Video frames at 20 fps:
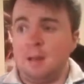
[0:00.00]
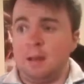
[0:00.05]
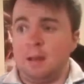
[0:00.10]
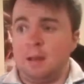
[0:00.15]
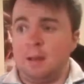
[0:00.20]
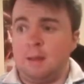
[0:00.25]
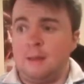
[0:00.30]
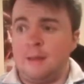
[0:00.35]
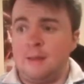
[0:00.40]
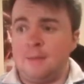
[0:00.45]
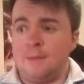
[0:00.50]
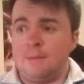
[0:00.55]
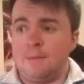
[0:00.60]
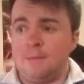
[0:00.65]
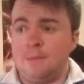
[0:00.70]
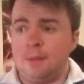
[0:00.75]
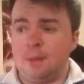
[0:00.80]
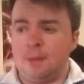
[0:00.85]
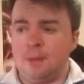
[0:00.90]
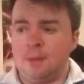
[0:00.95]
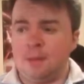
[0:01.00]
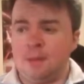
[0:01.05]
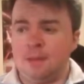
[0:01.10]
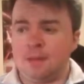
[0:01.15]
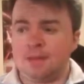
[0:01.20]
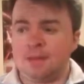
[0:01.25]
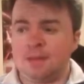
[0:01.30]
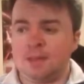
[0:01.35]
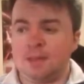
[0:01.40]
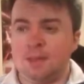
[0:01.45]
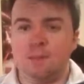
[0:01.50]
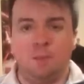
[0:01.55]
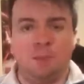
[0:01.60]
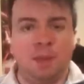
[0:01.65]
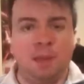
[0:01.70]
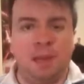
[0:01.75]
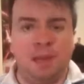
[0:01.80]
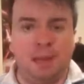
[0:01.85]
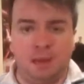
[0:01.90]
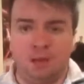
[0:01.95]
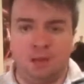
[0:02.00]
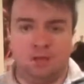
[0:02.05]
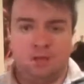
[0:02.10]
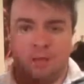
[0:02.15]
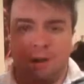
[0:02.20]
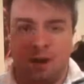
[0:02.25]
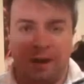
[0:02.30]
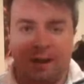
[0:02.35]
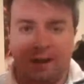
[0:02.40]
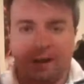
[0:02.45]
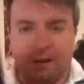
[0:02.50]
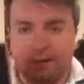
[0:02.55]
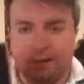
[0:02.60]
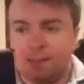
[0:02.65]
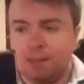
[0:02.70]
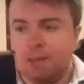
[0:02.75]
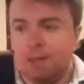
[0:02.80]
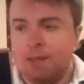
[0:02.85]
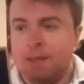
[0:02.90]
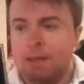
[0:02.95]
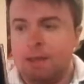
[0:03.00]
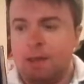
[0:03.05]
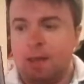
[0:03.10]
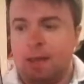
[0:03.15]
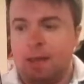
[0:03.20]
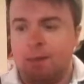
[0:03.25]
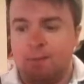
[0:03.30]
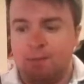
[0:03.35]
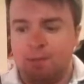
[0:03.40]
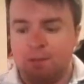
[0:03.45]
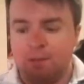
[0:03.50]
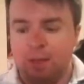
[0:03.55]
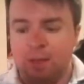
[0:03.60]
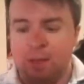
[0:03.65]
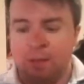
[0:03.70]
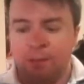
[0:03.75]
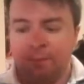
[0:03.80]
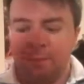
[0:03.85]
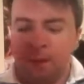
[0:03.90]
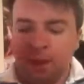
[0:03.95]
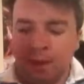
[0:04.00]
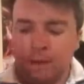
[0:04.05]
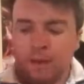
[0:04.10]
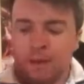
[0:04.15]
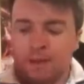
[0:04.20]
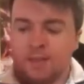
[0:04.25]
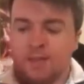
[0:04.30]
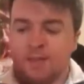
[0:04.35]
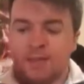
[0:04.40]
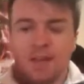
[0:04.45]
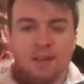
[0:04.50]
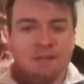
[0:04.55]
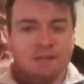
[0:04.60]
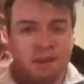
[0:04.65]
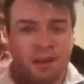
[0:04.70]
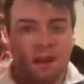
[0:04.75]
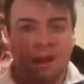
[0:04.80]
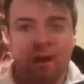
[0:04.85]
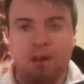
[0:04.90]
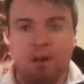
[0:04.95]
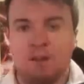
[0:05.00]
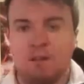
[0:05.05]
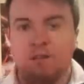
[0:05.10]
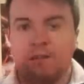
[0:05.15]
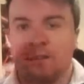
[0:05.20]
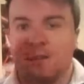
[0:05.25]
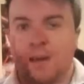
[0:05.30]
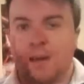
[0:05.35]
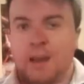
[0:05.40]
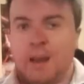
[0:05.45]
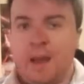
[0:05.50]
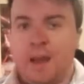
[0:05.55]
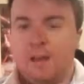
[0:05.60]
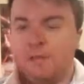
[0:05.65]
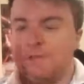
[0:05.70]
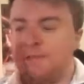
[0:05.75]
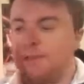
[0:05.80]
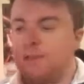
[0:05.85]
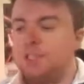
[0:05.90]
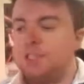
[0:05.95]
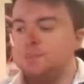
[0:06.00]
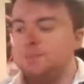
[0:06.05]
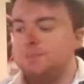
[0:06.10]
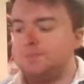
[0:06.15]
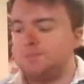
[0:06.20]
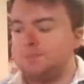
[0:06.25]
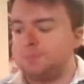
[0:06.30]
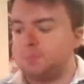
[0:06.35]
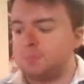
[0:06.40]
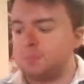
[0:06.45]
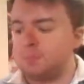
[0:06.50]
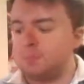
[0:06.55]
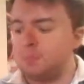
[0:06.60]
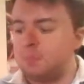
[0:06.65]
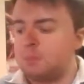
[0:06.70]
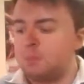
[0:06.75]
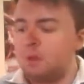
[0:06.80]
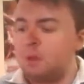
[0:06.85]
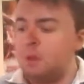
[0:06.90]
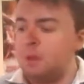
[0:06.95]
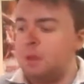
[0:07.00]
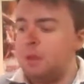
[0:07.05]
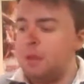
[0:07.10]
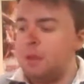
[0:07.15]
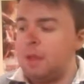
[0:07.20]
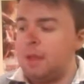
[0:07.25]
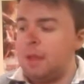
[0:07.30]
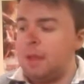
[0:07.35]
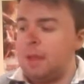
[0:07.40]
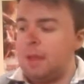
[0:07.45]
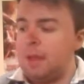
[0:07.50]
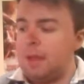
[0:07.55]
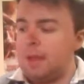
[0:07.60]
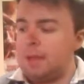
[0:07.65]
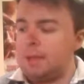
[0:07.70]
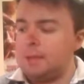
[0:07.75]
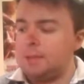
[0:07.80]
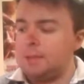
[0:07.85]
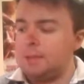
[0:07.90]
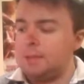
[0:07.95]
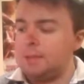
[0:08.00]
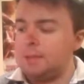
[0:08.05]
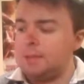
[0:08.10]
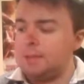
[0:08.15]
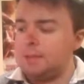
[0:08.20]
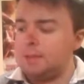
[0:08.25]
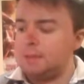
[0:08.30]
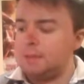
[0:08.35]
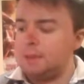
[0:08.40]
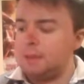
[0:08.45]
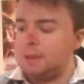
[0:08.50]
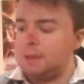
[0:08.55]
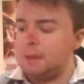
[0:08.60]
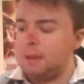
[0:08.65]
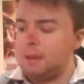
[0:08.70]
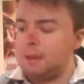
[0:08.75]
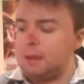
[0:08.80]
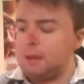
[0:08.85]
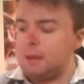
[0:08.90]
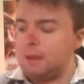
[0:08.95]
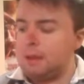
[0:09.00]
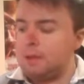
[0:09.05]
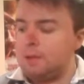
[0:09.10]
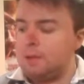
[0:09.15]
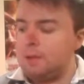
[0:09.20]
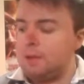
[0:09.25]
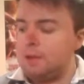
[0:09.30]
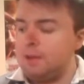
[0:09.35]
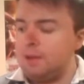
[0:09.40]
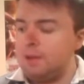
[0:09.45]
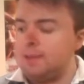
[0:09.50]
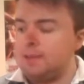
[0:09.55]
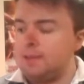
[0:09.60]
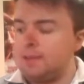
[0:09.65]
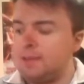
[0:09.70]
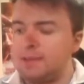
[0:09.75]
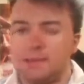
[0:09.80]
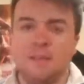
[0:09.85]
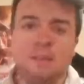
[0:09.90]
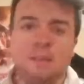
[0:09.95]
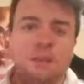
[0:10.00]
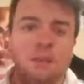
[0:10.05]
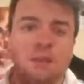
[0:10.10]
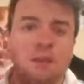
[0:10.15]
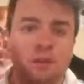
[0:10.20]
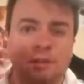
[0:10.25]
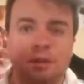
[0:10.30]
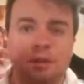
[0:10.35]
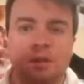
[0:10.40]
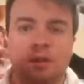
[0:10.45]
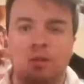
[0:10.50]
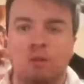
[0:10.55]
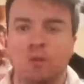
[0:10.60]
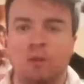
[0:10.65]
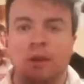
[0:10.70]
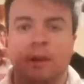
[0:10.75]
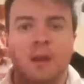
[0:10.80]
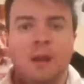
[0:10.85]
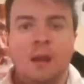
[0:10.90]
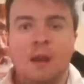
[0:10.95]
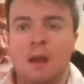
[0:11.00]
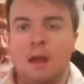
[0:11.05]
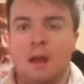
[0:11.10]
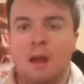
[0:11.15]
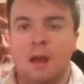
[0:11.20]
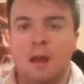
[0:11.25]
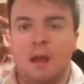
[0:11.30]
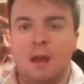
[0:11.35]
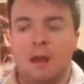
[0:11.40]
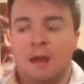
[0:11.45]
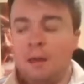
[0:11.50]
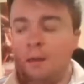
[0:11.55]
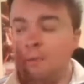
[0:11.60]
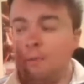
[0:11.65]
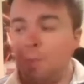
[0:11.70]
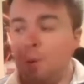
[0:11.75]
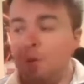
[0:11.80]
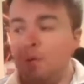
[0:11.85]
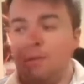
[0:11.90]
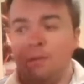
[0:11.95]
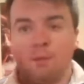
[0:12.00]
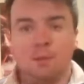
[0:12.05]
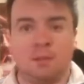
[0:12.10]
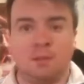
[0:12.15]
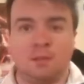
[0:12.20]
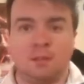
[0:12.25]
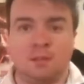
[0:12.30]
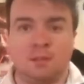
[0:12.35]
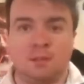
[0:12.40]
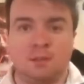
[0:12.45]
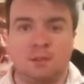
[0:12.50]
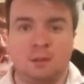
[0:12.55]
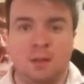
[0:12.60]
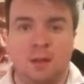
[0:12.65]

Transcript: I think that's like a B in grades. So yeah, a B is definitely higher than an average. And, you know, it's still a good story. Both of them are still